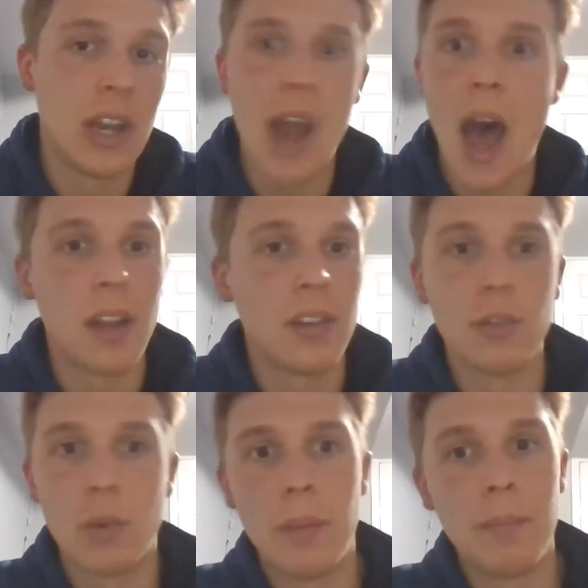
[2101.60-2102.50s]
not
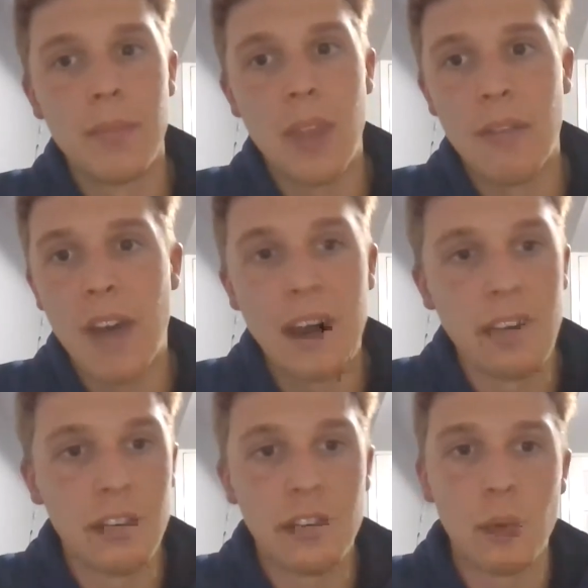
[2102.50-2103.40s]
swim. If I
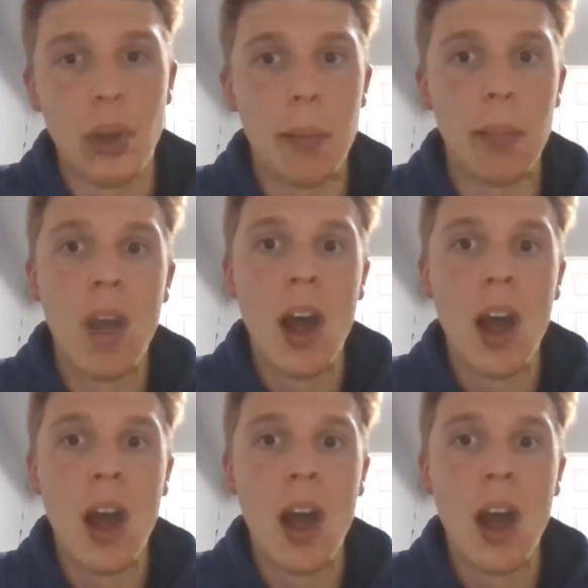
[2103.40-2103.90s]
didn't swim,